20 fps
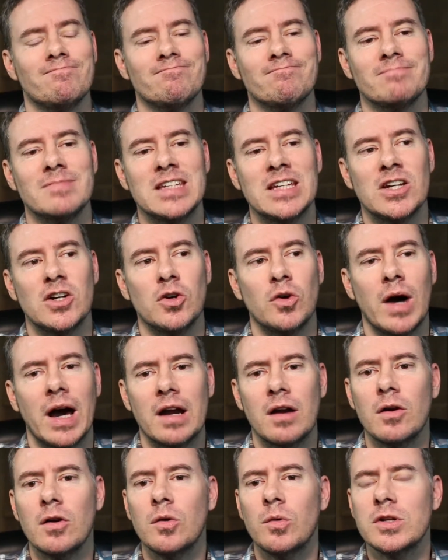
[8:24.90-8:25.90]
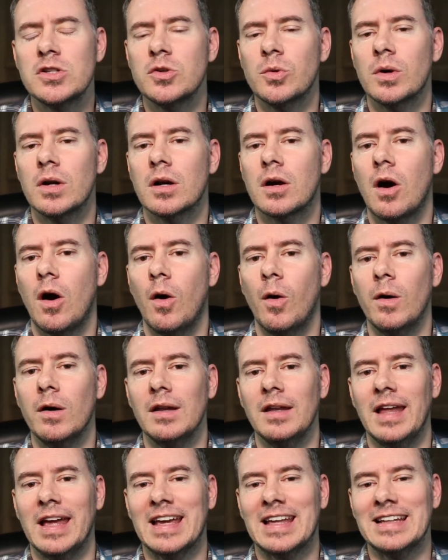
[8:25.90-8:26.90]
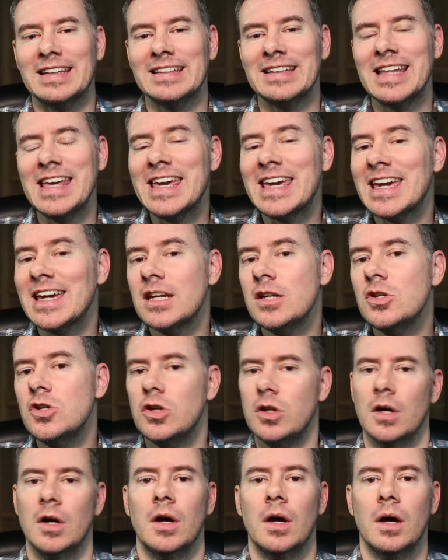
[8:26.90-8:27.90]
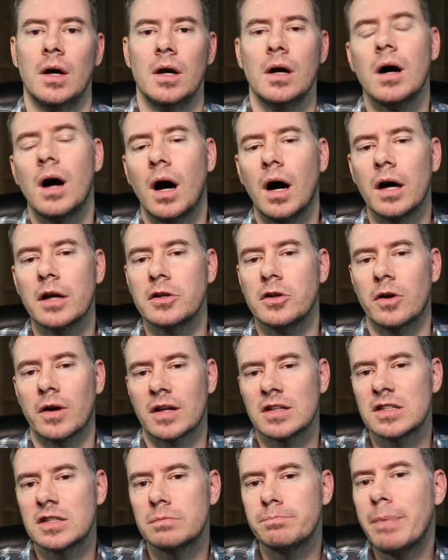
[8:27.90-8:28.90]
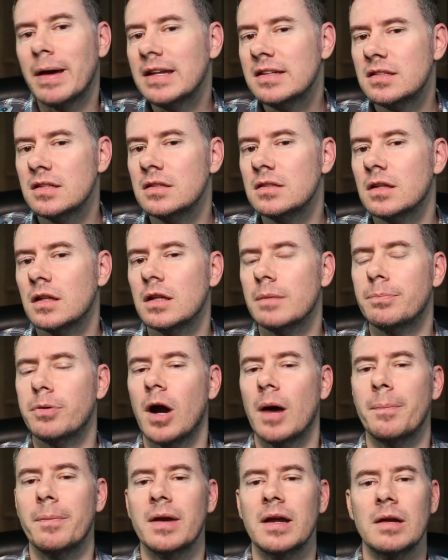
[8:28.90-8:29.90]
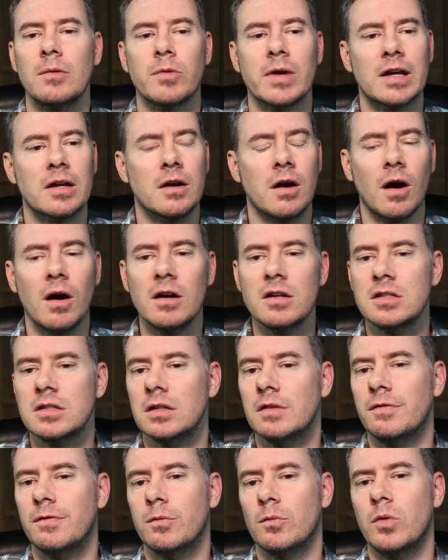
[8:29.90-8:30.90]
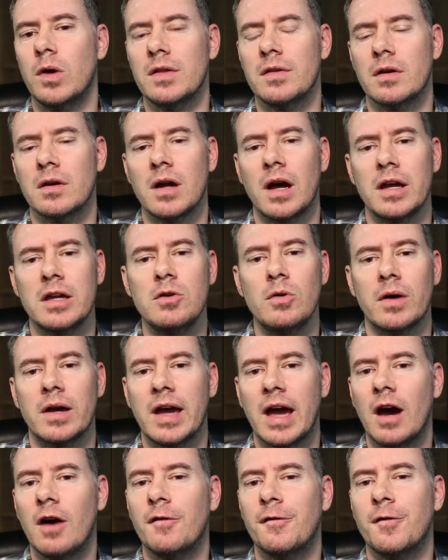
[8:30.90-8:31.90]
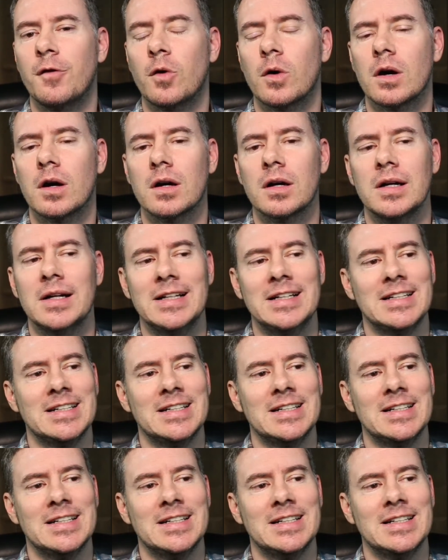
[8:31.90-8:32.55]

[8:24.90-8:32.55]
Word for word: you know, I don't know what you wanna call it, like leakage on your expenses on the property, regardless of whether or not you account for,